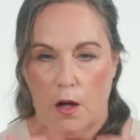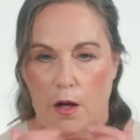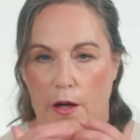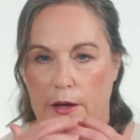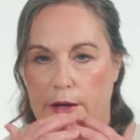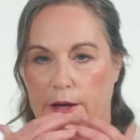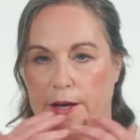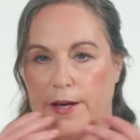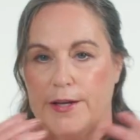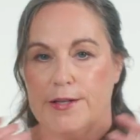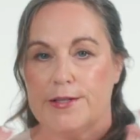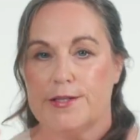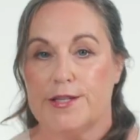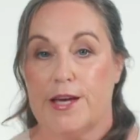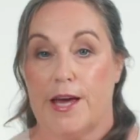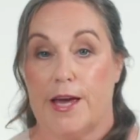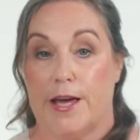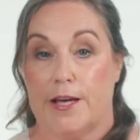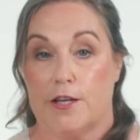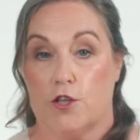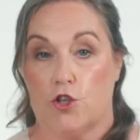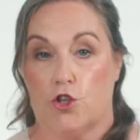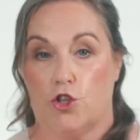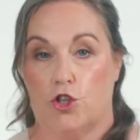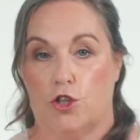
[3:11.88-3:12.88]
Again,
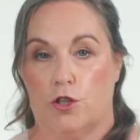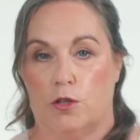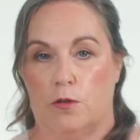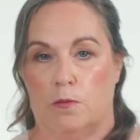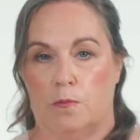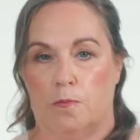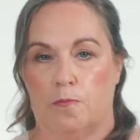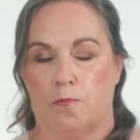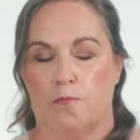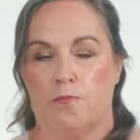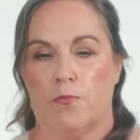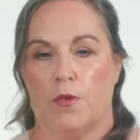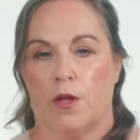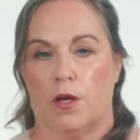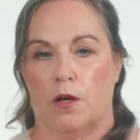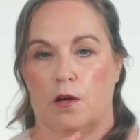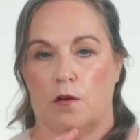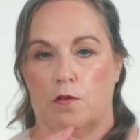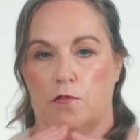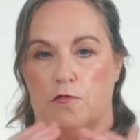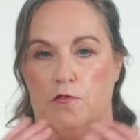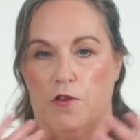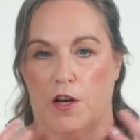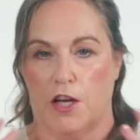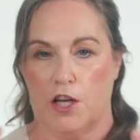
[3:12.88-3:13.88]
texture,
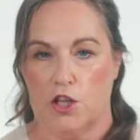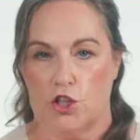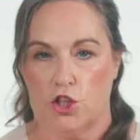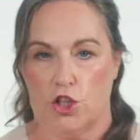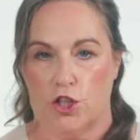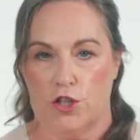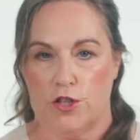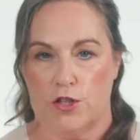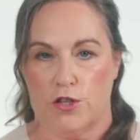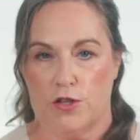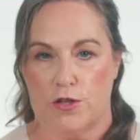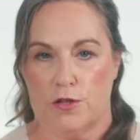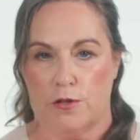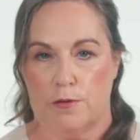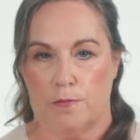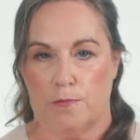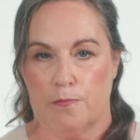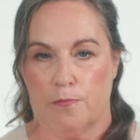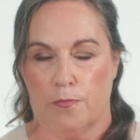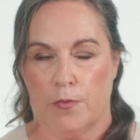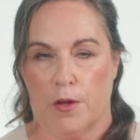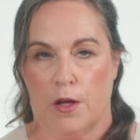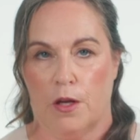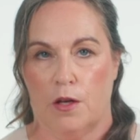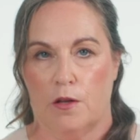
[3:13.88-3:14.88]
freshness.
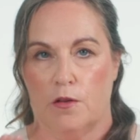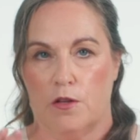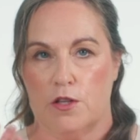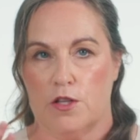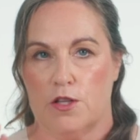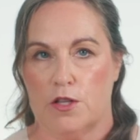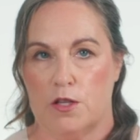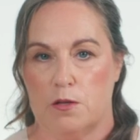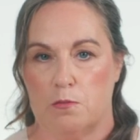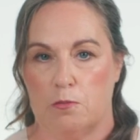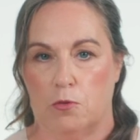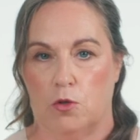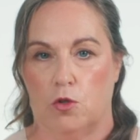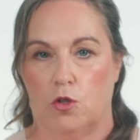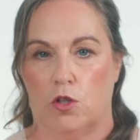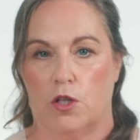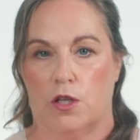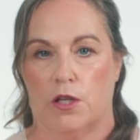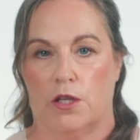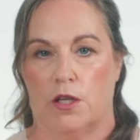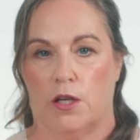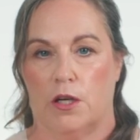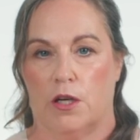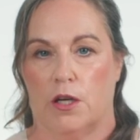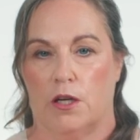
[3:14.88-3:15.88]
This is more
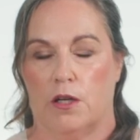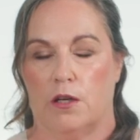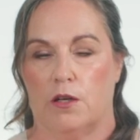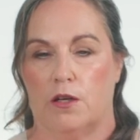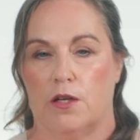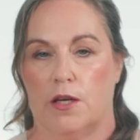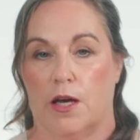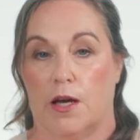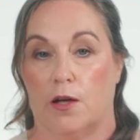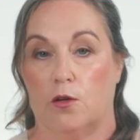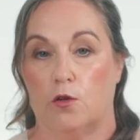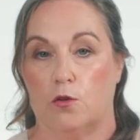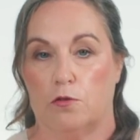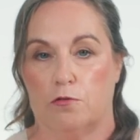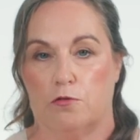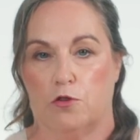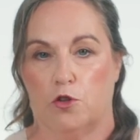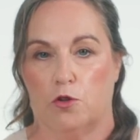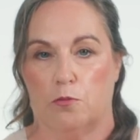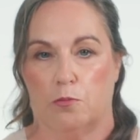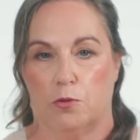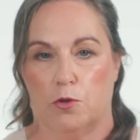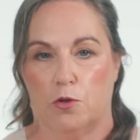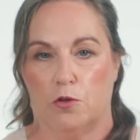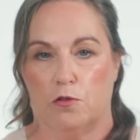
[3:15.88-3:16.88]
in a yellow
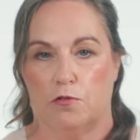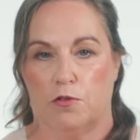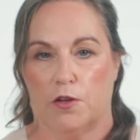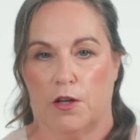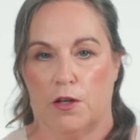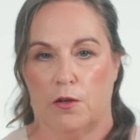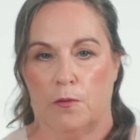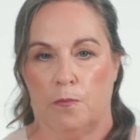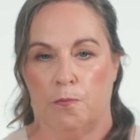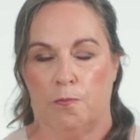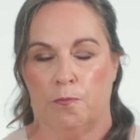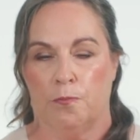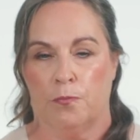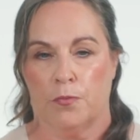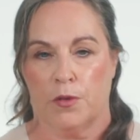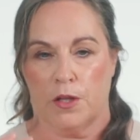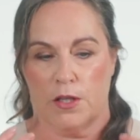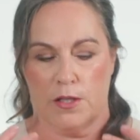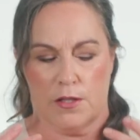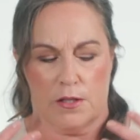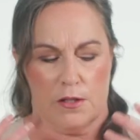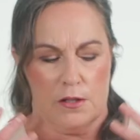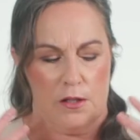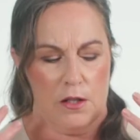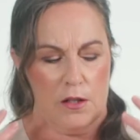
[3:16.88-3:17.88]
fruit profile.
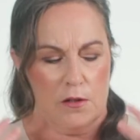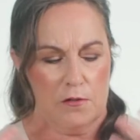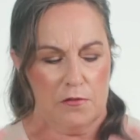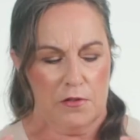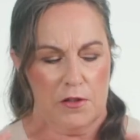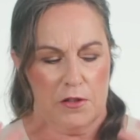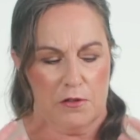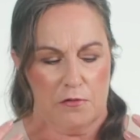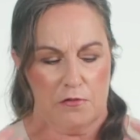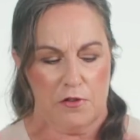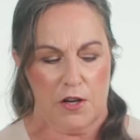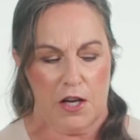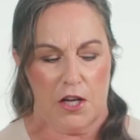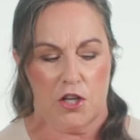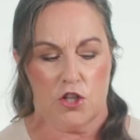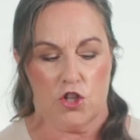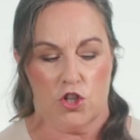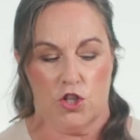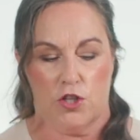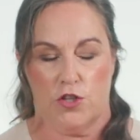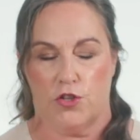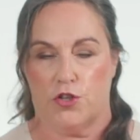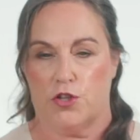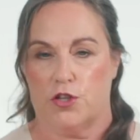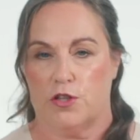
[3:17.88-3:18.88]
There's a lovely
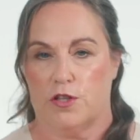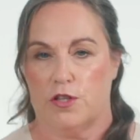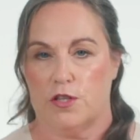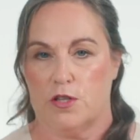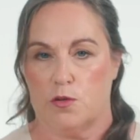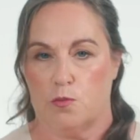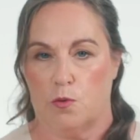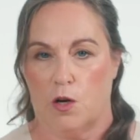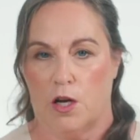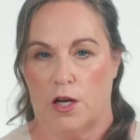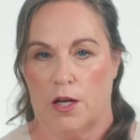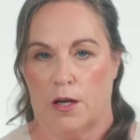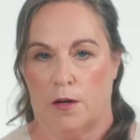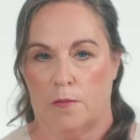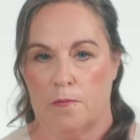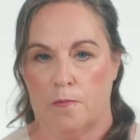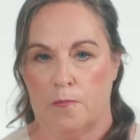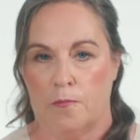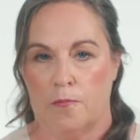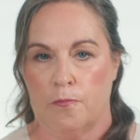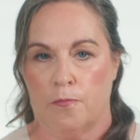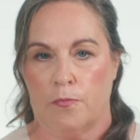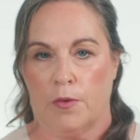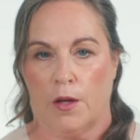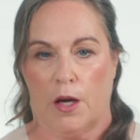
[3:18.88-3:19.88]
freshness to this wine
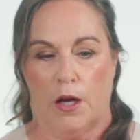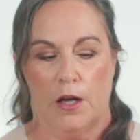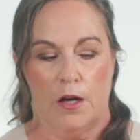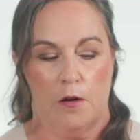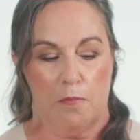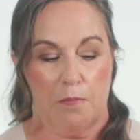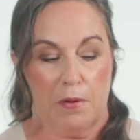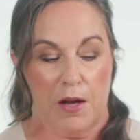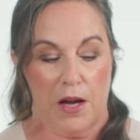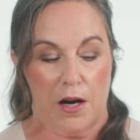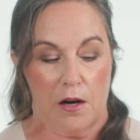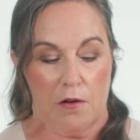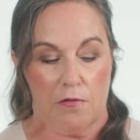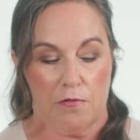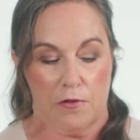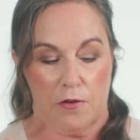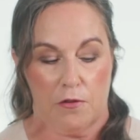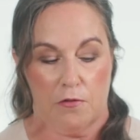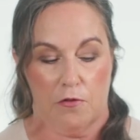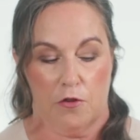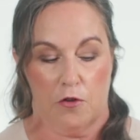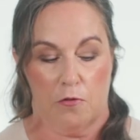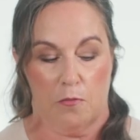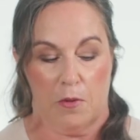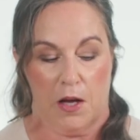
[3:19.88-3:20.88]
and a
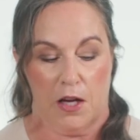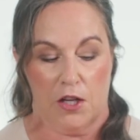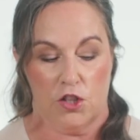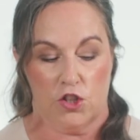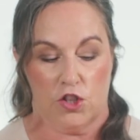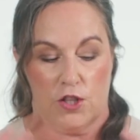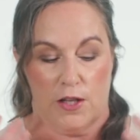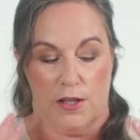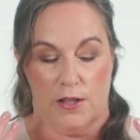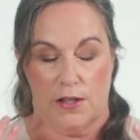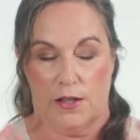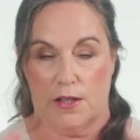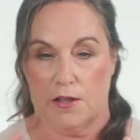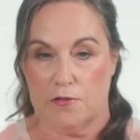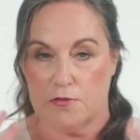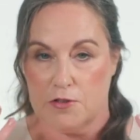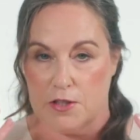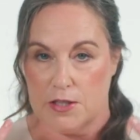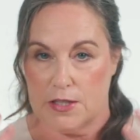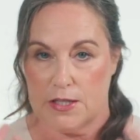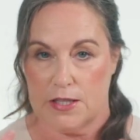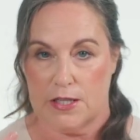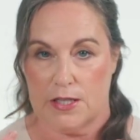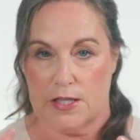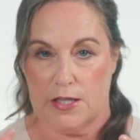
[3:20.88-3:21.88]
perfect food match. That
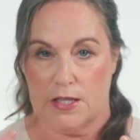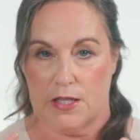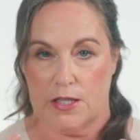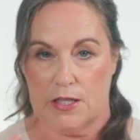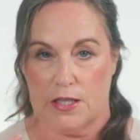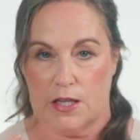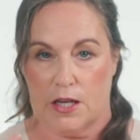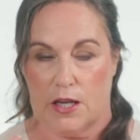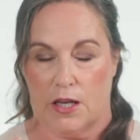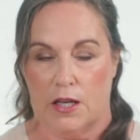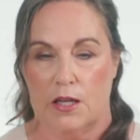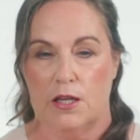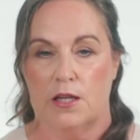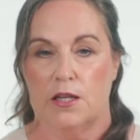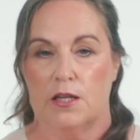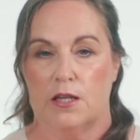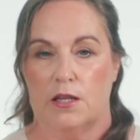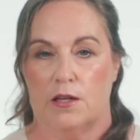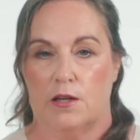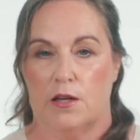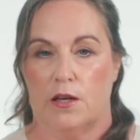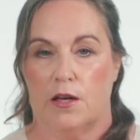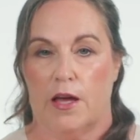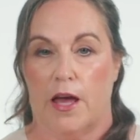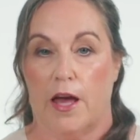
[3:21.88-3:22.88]
lifted acidity
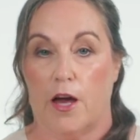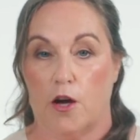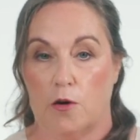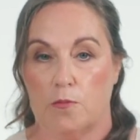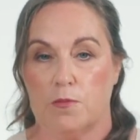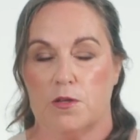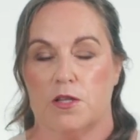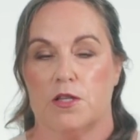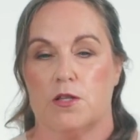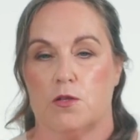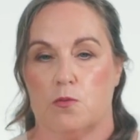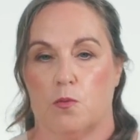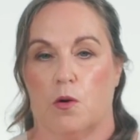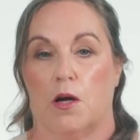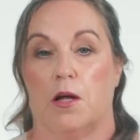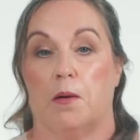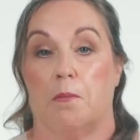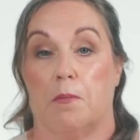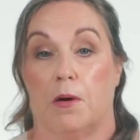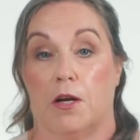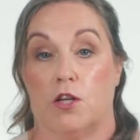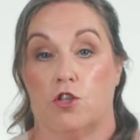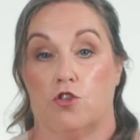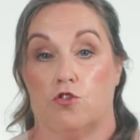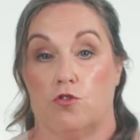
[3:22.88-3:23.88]
helps this
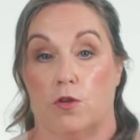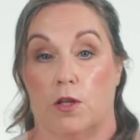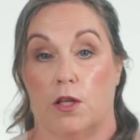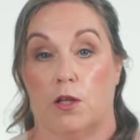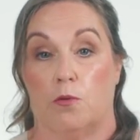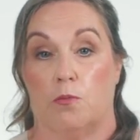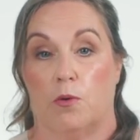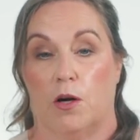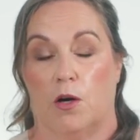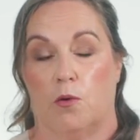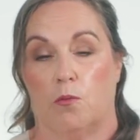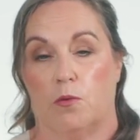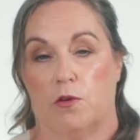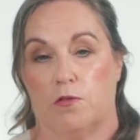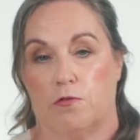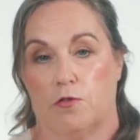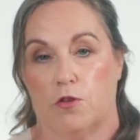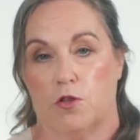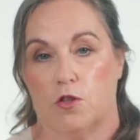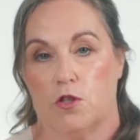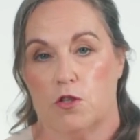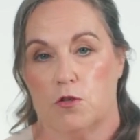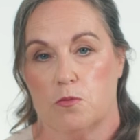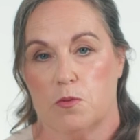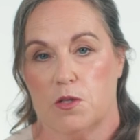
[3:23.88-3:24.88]
wine match really well with
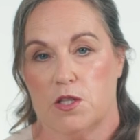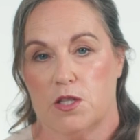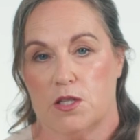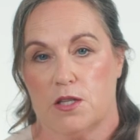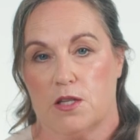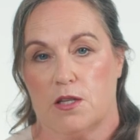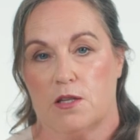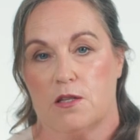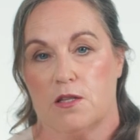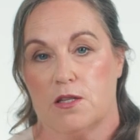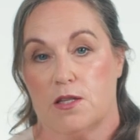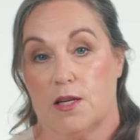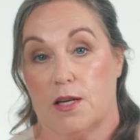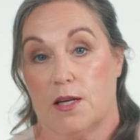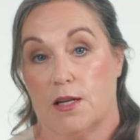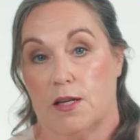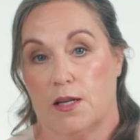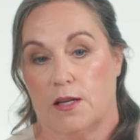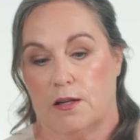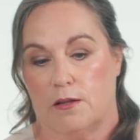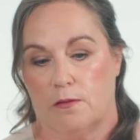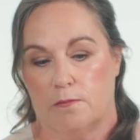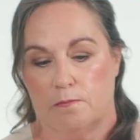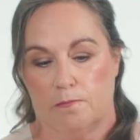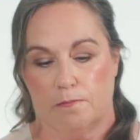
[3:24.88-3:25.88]
food, as we discussed
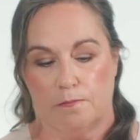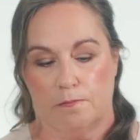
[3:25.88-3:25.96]
earlier.